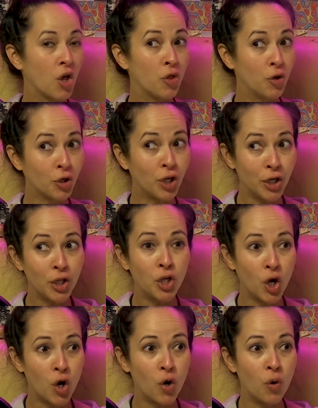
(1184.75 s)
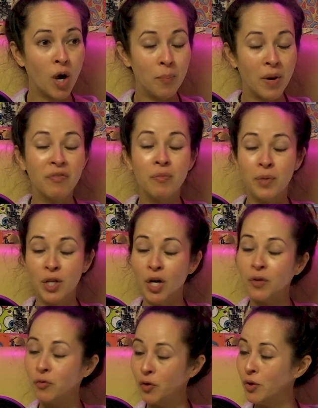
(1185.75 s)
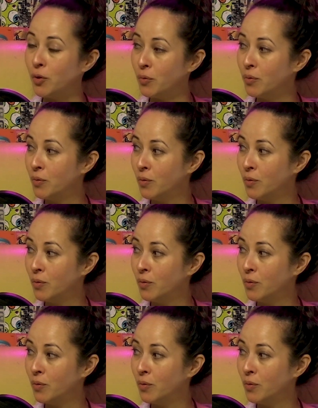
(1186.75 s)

they're going to go above and beyond for you.